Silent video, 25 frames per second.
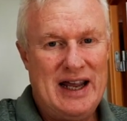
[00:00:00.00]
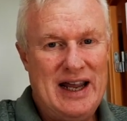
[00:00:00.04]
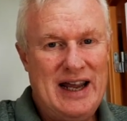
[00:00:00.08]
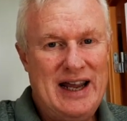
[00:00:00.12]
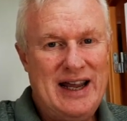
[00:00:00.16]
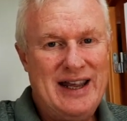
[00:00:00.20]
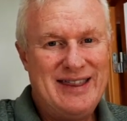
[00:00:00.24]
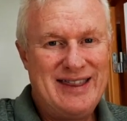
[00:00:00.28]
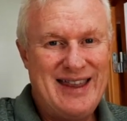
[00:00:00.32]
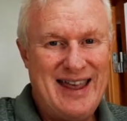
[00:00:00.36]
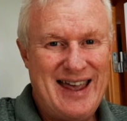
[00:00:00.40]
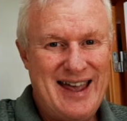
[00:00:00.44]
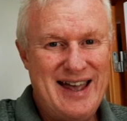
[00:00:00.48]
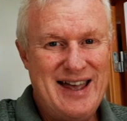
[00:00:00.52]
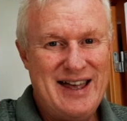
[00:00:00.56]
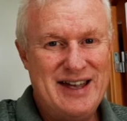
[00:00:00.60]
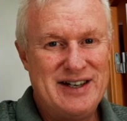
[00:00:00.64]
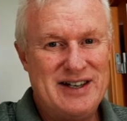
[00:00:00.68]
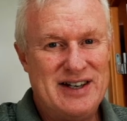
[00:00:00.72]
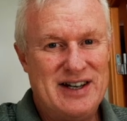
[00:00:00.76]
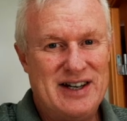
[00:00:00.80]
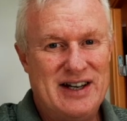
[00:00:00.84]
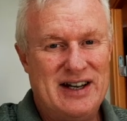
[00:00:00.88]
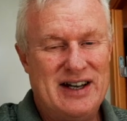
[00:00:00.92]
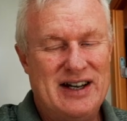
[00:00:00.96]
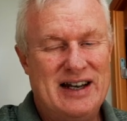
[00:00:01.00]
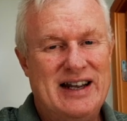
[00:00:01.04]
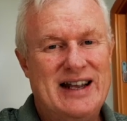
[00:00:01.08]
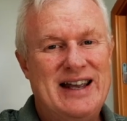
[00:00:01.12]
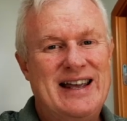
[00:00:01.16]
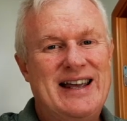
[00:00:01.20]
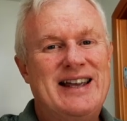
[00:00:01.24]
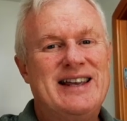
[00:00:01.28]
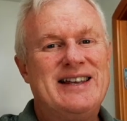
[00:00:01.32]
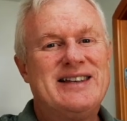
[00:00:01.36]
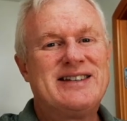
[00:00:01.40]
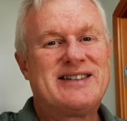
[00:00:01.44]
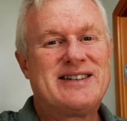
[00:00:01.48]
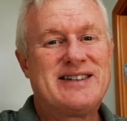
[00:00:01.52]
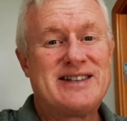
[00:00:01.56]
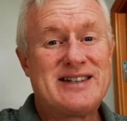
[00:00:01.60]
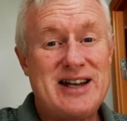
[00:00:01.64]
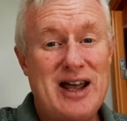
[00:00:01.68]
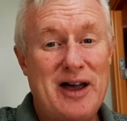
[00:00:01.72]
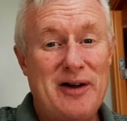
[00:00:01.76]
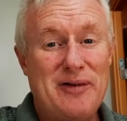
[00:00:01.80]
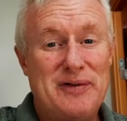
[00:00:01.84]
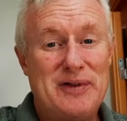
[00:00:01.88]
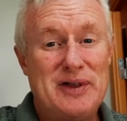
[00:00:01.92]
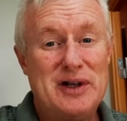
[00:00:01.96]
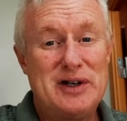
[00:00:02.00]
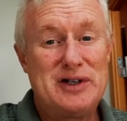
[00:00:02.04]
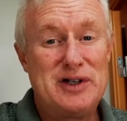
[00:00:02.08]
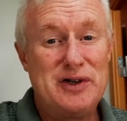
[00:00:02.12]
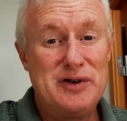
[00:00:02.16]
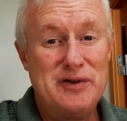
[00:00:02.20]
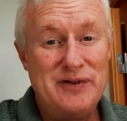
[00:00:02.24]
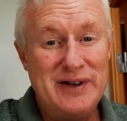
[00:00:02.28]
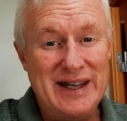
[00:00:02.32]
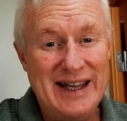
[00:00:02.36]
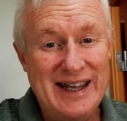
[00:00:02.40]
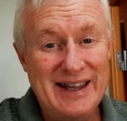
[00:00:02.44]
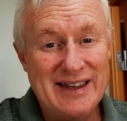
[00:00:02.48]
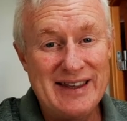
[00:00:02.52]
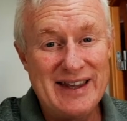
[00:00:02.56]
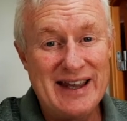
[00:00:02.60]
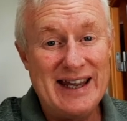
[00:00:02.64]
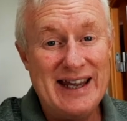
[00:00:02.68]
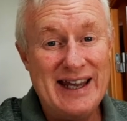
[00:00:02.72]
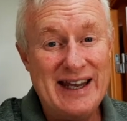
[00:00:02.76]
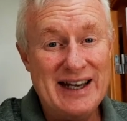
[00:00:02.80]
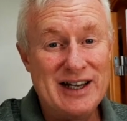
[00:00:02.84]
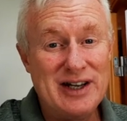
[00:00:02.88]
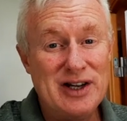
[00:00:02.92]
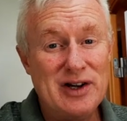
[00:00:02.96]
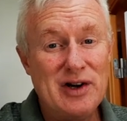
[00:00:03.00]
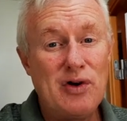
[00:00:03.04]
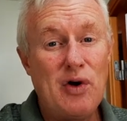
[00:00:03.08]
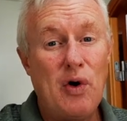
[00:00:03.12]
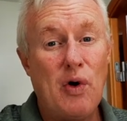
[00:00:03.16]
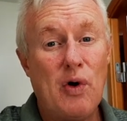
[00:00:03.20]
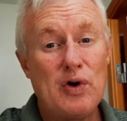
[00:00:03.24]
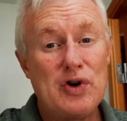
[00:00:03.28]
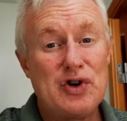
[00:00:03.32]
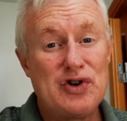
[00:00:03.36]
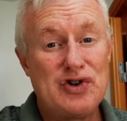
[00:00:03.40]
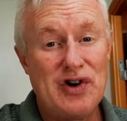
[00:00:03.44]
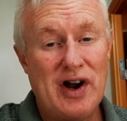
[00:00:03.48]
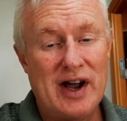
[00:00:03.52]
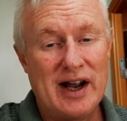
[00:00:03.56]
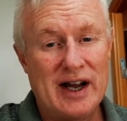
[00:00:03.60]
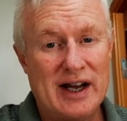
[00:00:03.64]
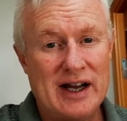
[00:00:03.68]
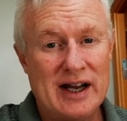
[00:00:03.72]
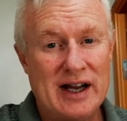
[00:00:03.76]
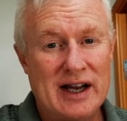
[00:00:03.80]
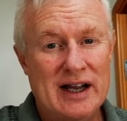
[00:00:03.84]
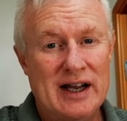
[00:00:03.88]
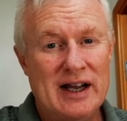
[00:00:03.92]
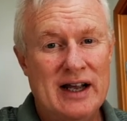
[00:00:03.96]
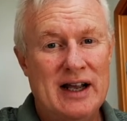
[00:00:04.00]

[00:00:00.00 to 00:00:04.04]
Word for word: in the head is stuff that you've either eaten or drunk.